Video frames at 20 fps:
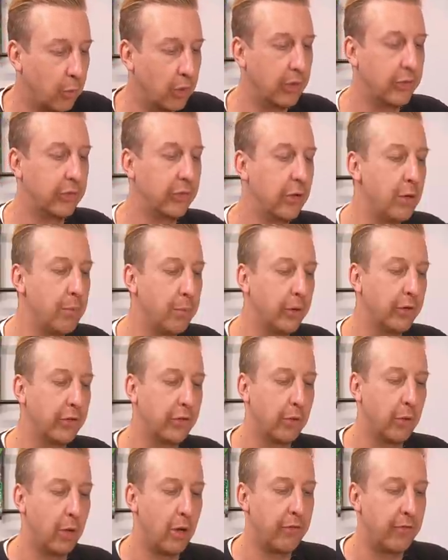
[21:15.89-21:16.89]
Will a two point
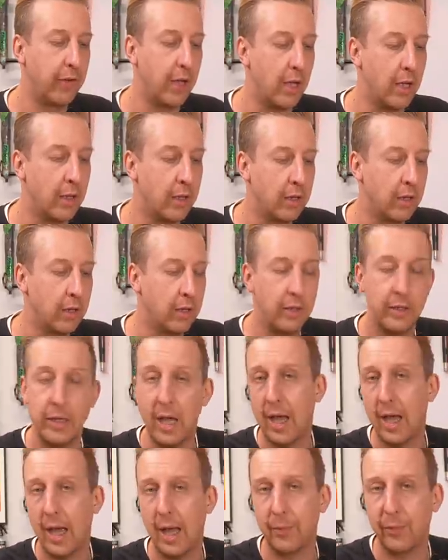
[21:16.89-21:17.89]
two zero fit?
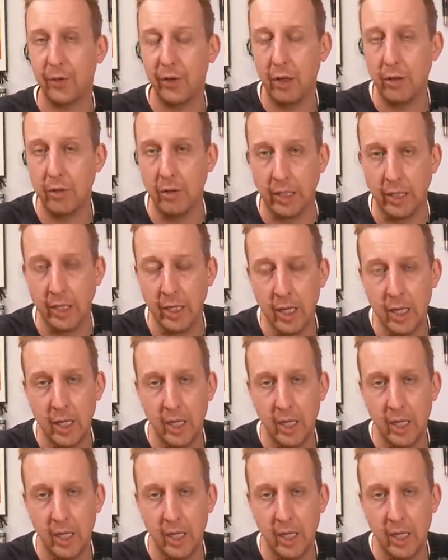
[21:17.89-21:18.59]
Yeah, absolutely.